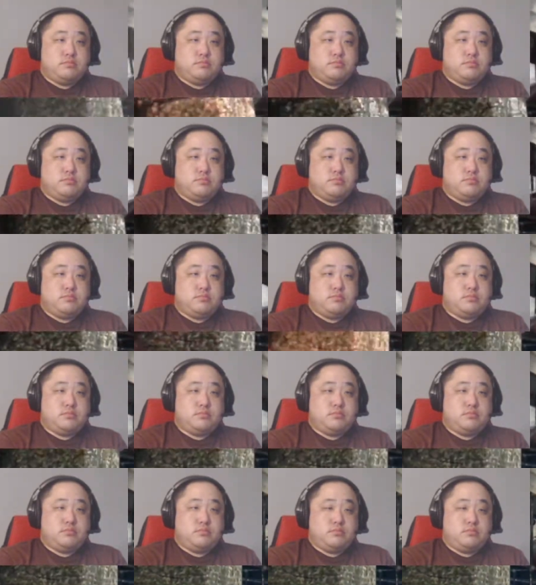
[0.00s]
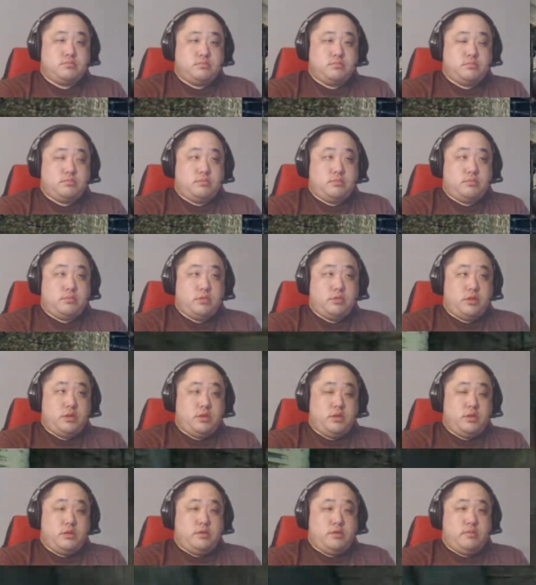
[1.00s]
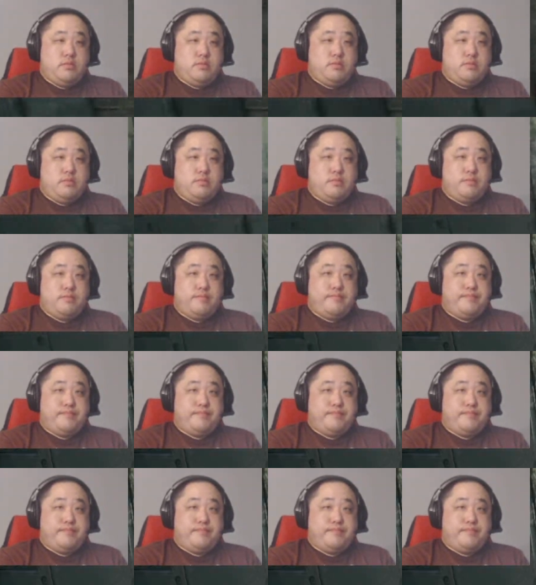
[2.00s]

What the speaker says: Nobody speaks.